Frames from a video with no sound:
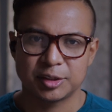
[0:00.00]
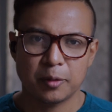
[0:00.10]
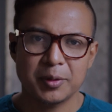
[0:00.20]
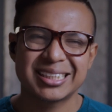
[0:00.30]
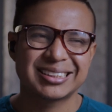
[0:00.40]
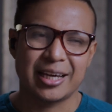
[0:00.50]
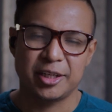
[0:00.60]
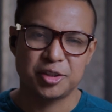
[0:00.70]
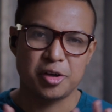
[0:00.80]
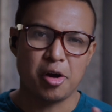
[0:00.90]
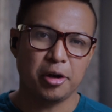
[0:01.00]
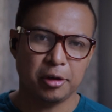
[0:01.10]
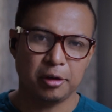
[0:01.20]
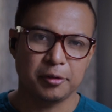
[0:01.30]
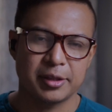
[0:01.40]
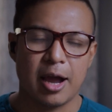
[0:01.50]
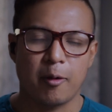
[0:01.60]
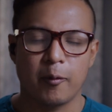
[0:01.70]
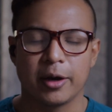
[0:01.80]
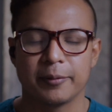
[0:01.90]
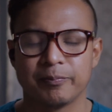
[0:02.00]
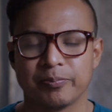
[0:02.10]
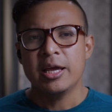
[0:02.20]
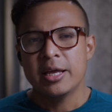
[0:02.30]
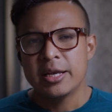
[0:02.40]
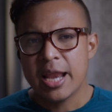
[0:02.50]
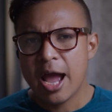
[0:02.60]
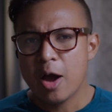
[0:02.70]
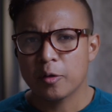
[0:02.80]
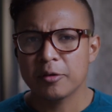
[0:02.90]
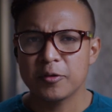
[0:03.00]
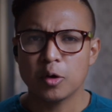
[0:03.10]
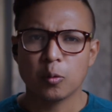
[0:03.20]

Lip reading: so we decided to not include that one. Now, if you're